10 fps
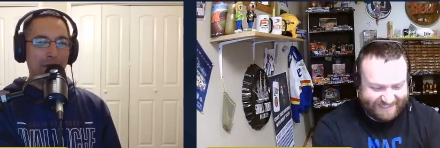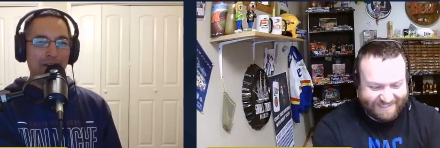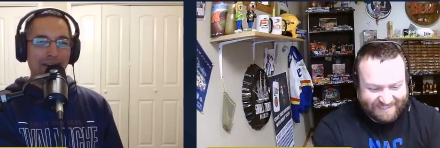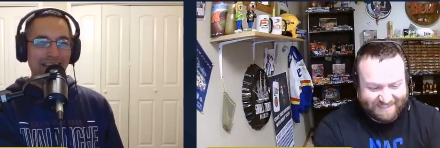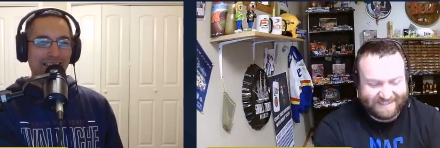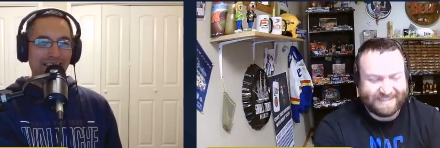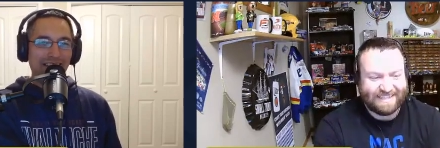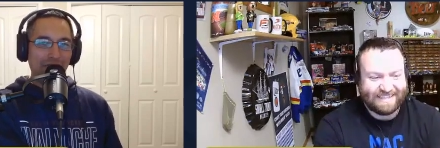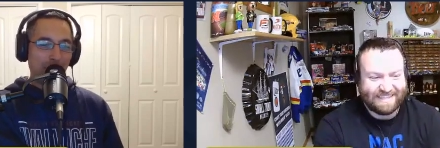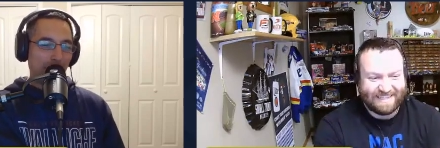Speaker 1: underneath the
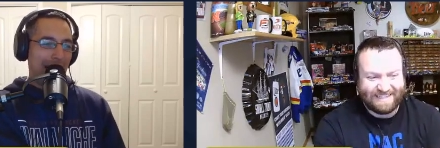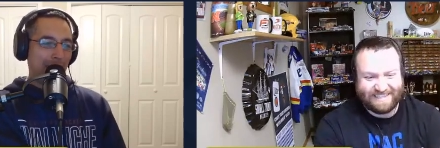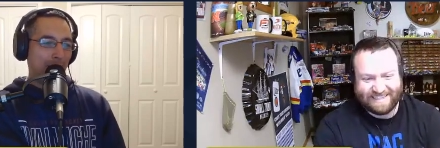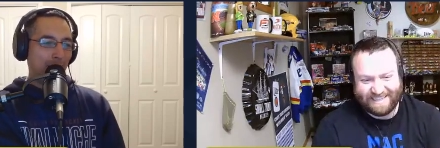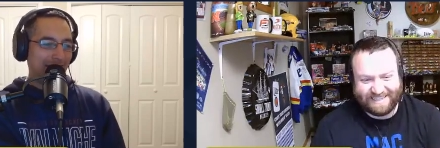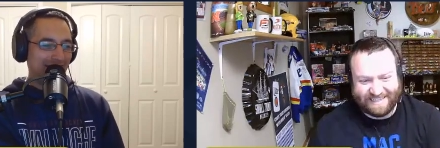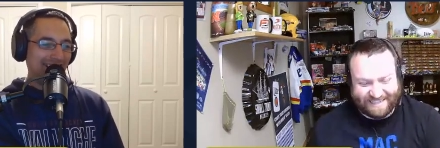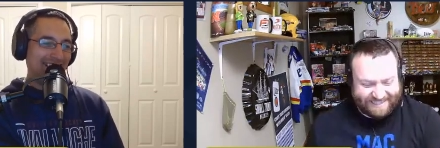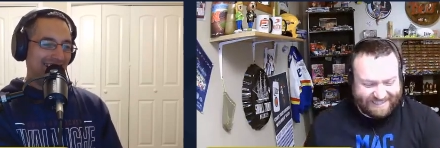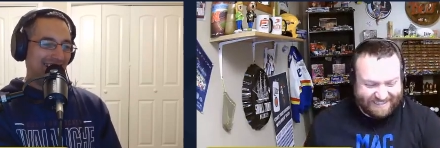the wrap? What?
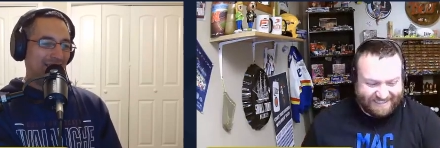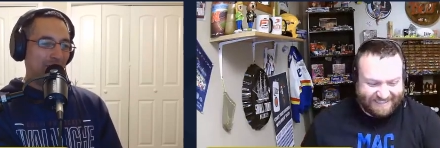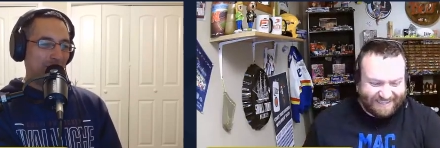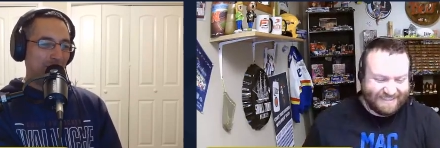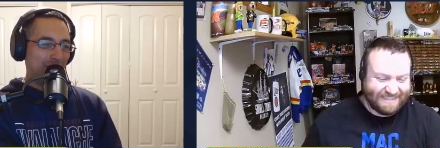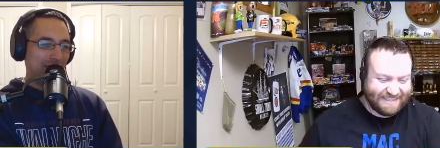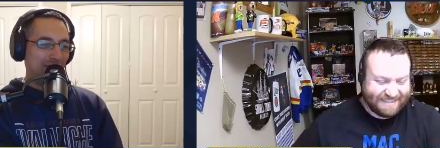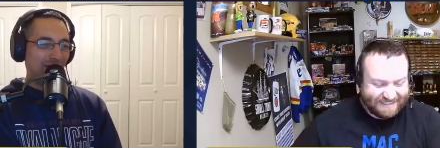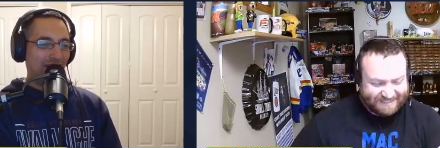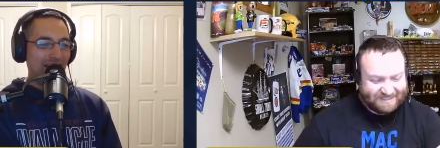I don't know what those things
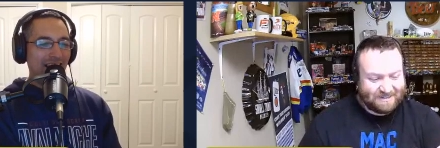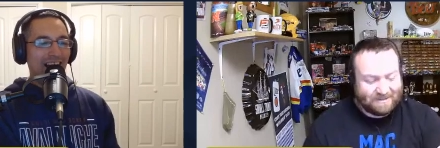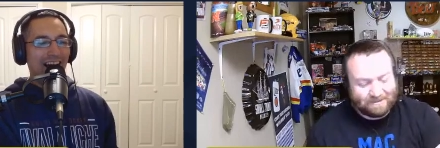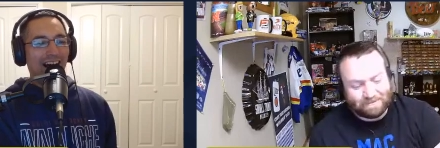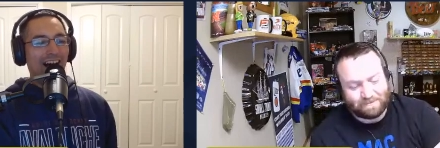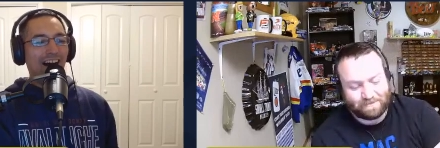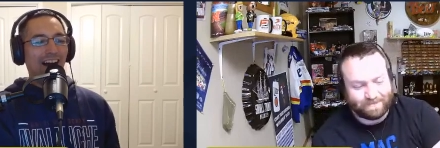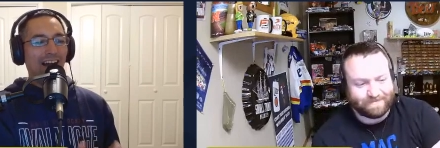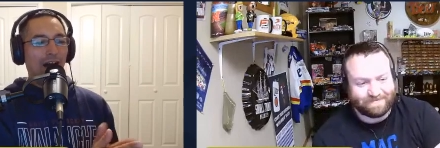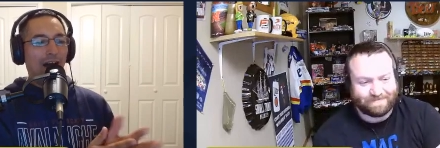are. Uh,
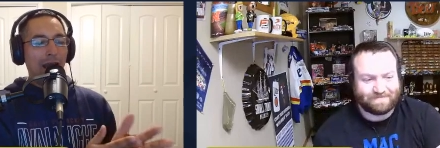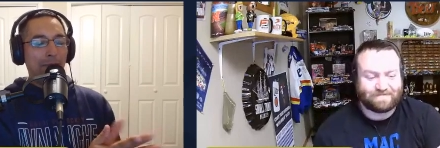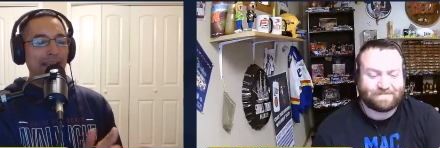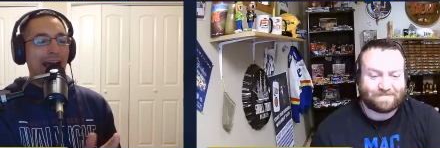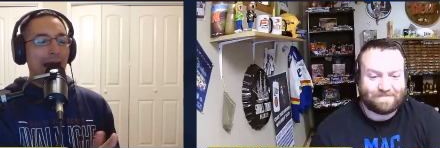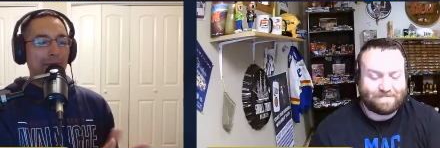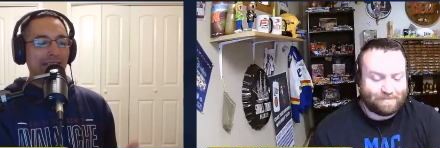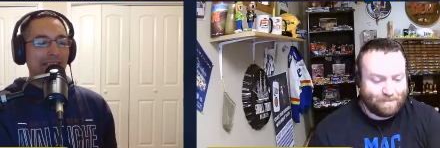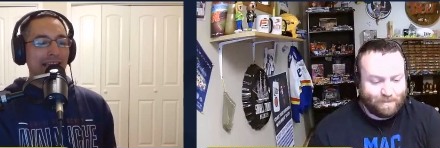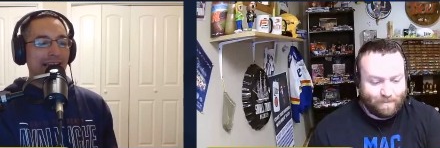all right, but yeah, I'm gonna
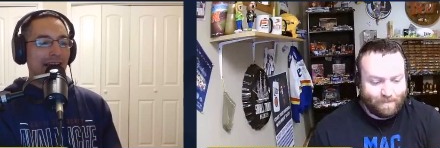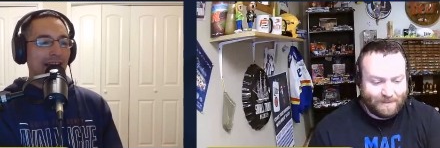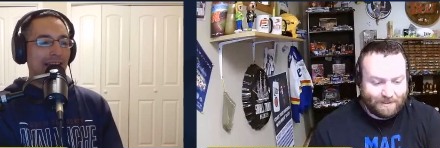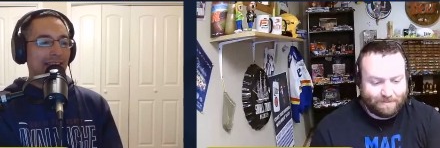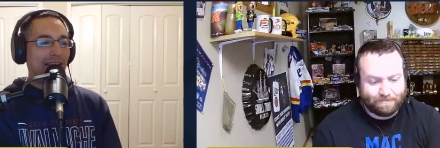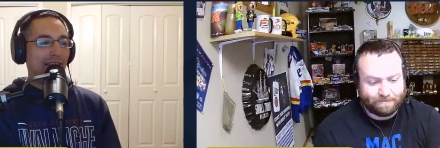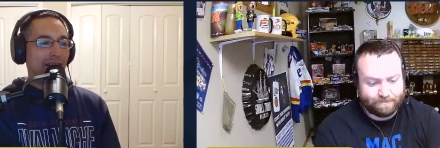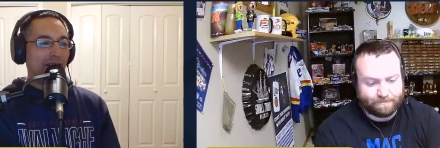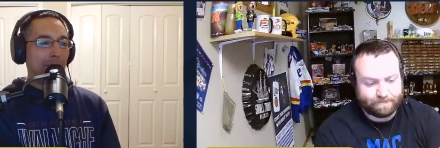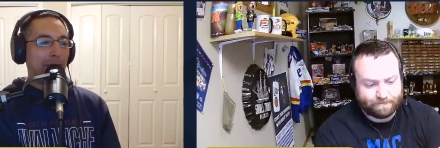take. Uh, it's it, there's
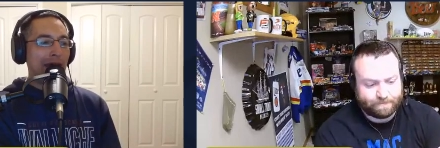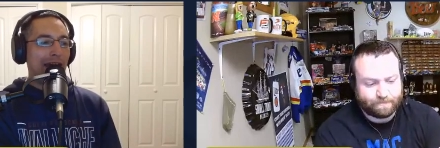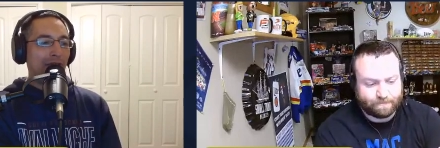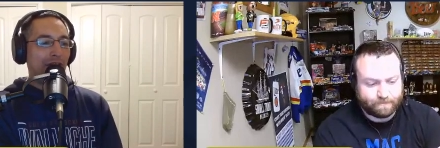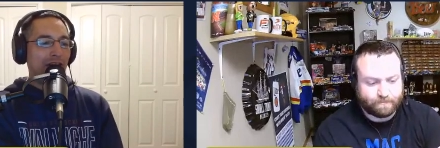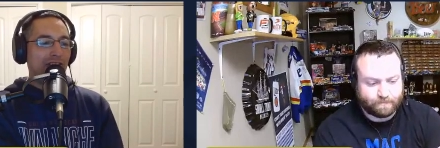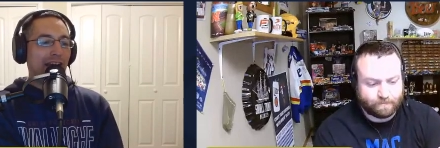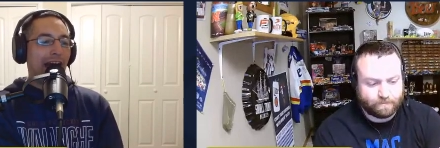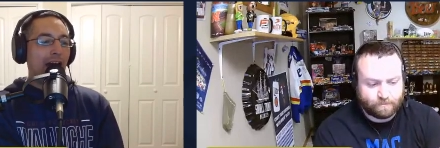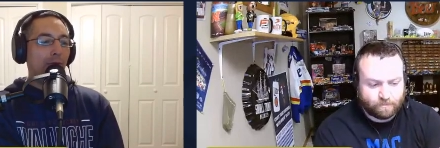the bet out there. It's
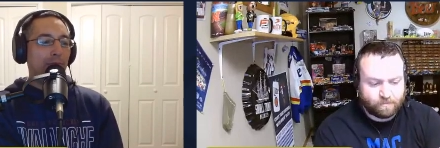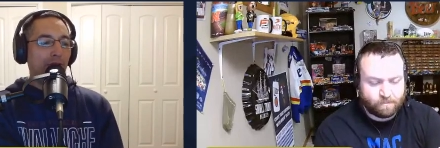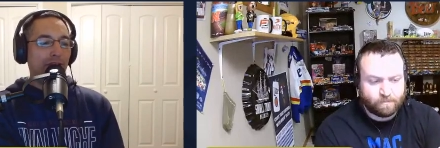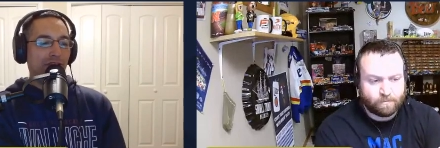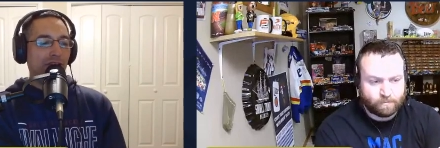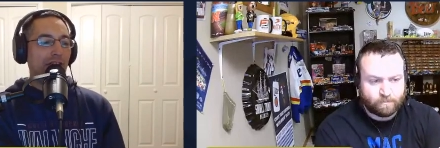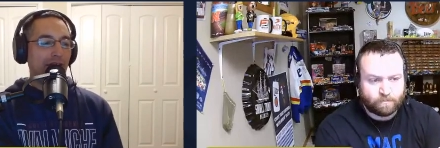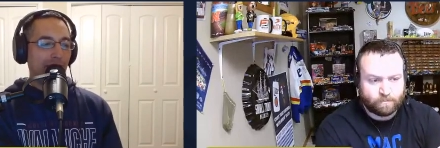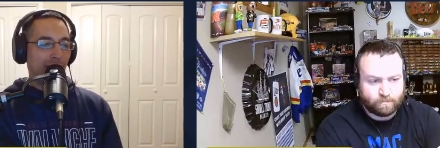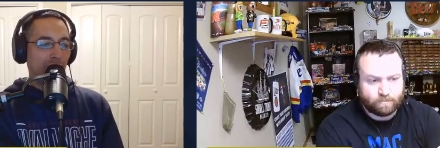Kyle Busch
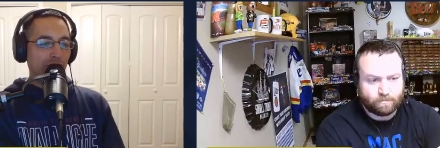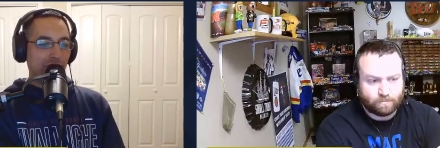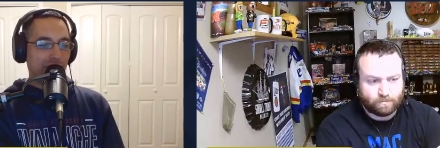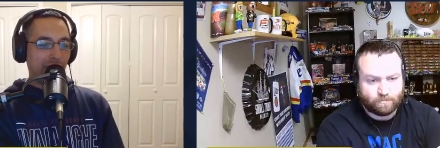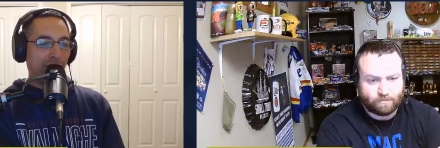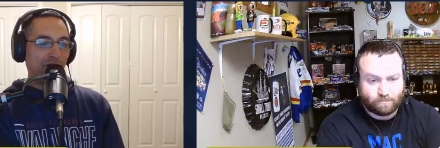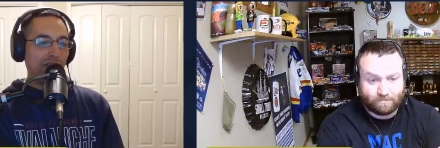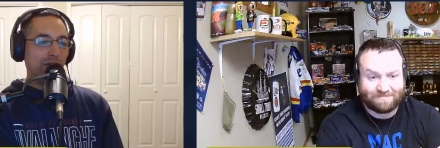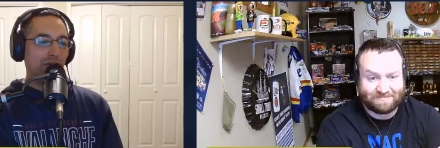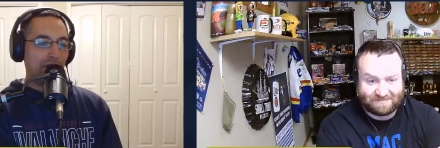versus the
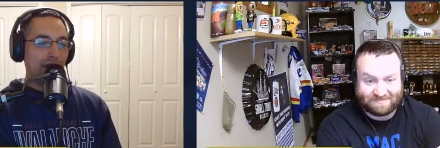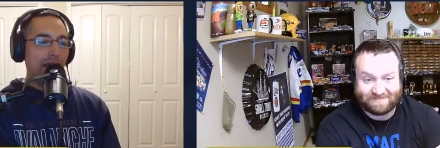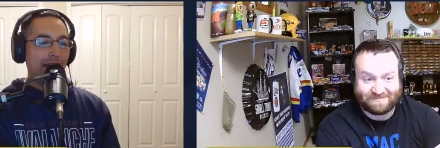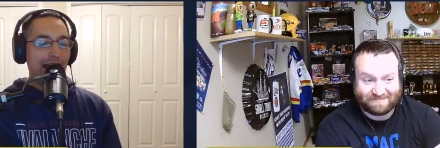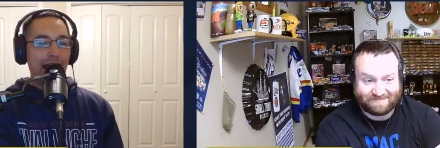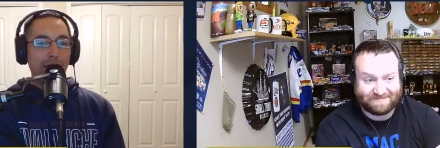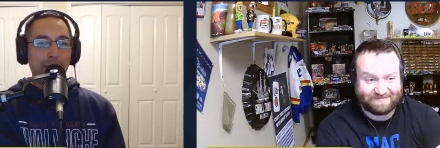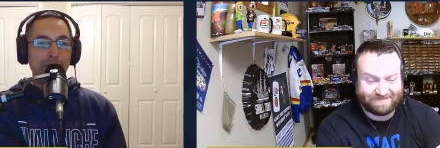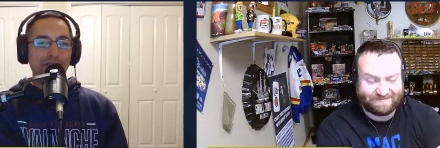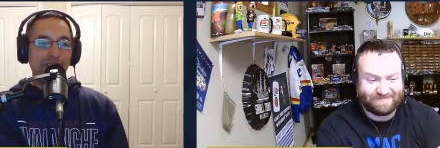field. Kyle
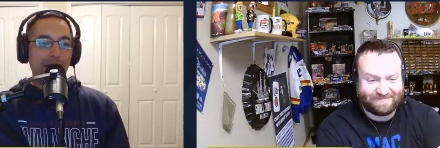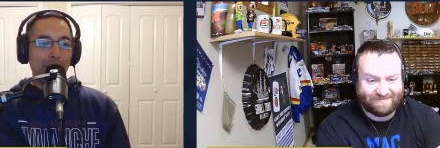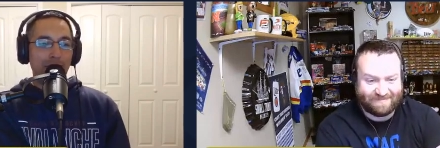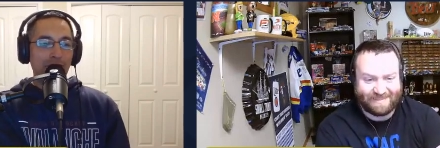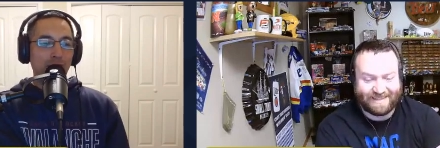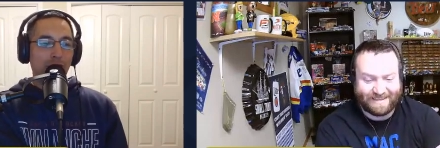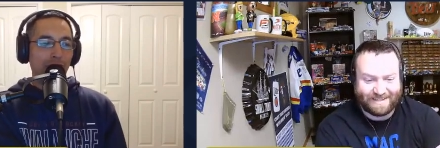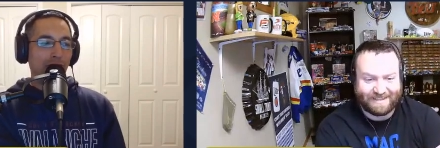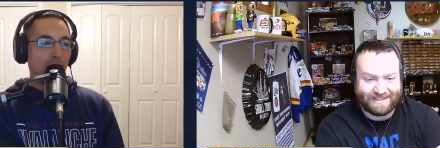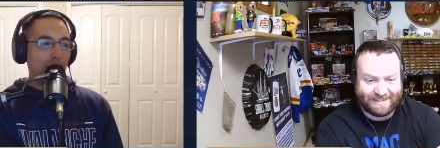Busch is at plus
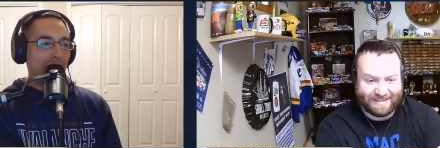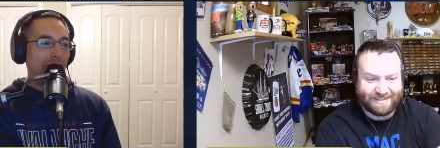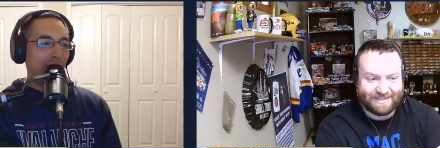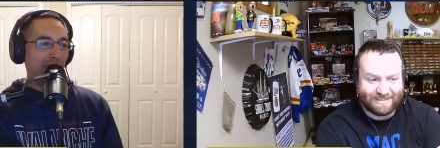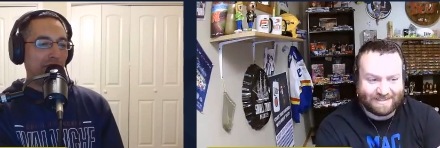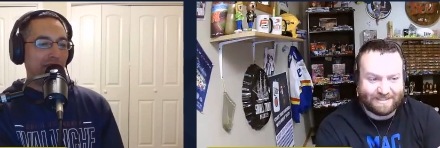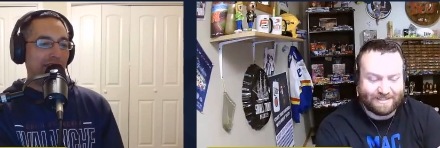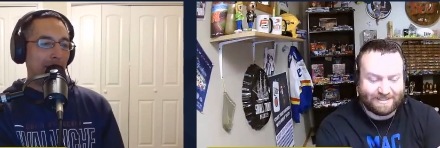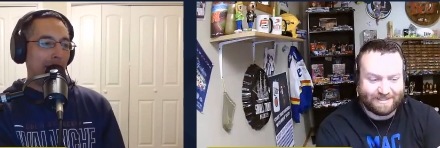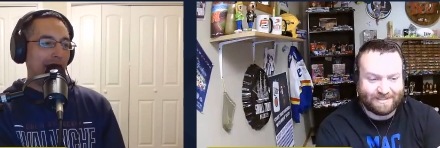140. The field is at
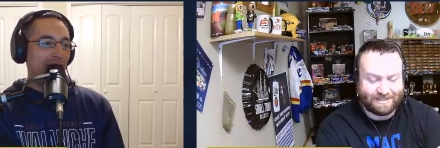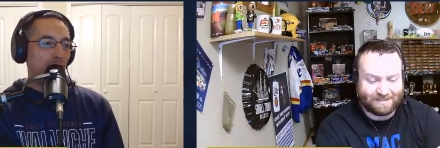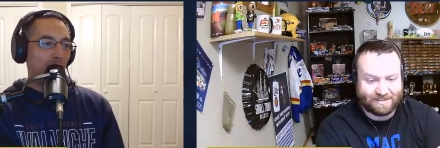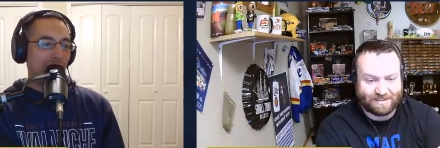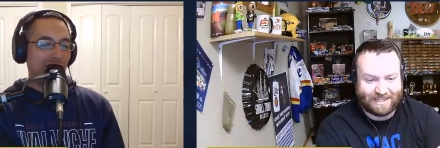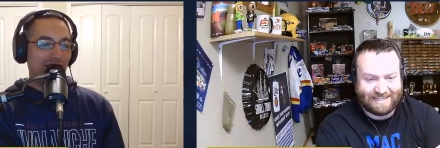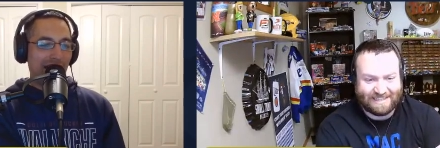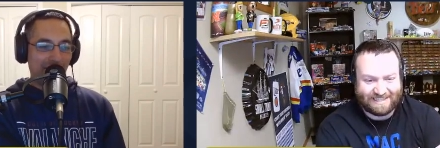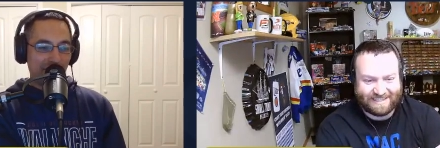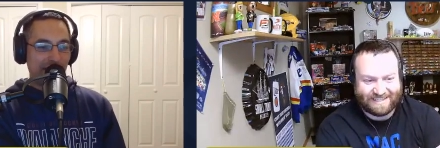minus
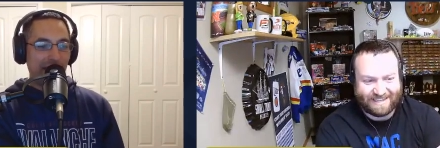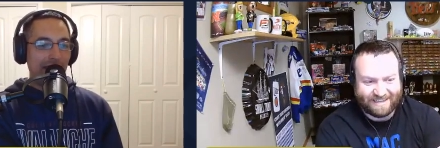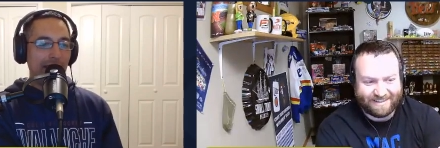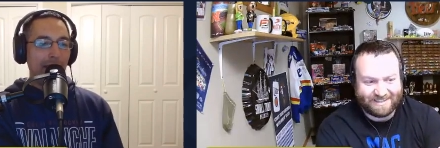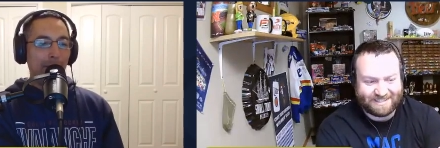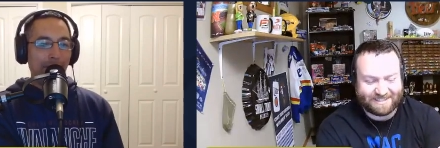170. This is